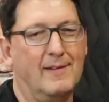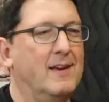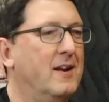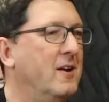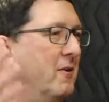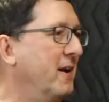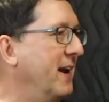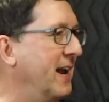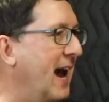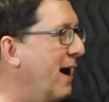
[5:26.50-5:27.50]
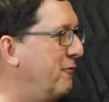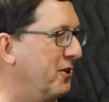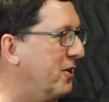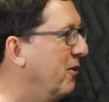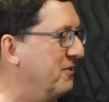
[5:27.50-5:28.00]
you know, in
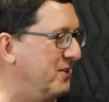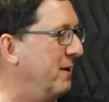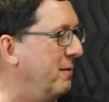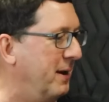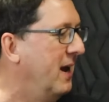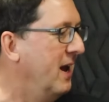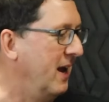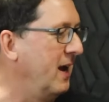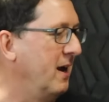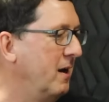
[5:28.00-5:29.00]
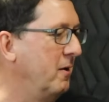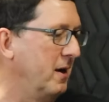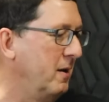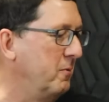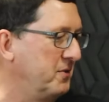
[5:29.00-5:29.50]
Africa or something. Yeah. I mean, it,
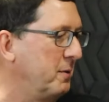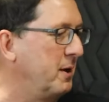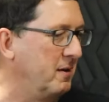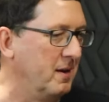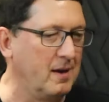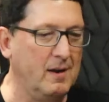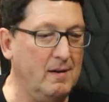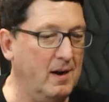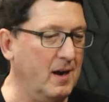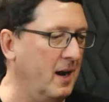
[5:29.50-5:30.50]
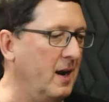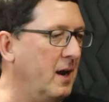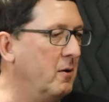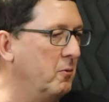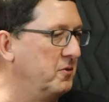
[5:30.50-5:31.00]
it, it, was, I mean, it,
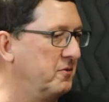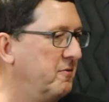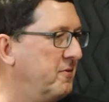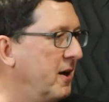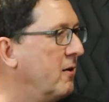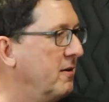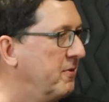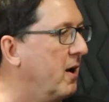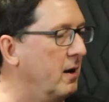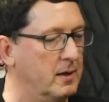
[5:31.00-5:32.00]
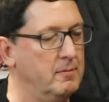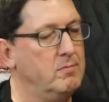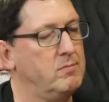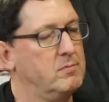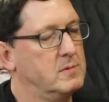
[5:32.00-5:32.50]
it was very violent.
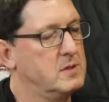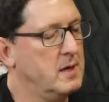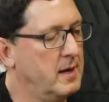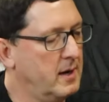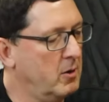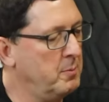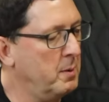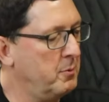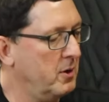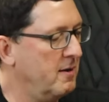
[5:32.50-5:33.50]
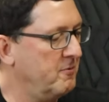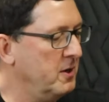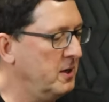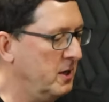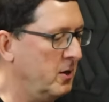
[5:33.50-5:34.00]
Yes. And I remember
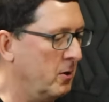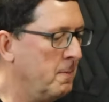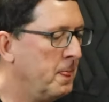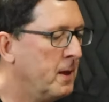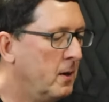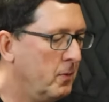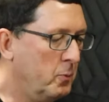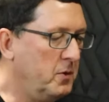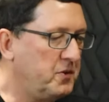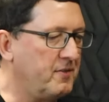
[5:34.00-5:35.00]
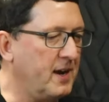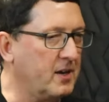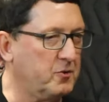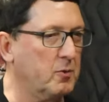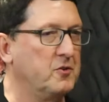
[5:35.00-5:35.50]
every year, we used to have
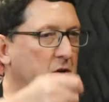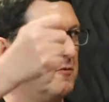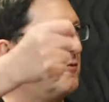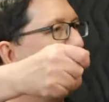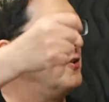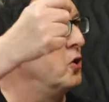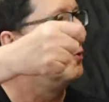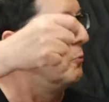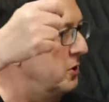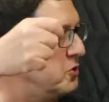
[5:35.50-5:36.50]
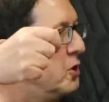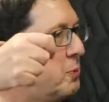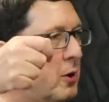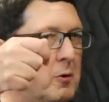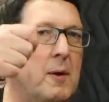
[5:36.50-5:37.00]
x rays on film, Richard. You
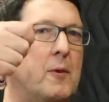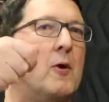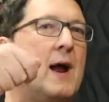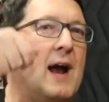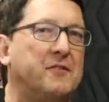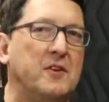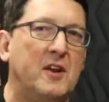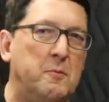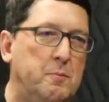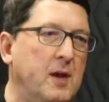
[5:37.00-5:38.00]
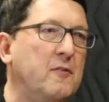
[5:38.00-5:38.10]
probably remember there oh, were acetate, I, big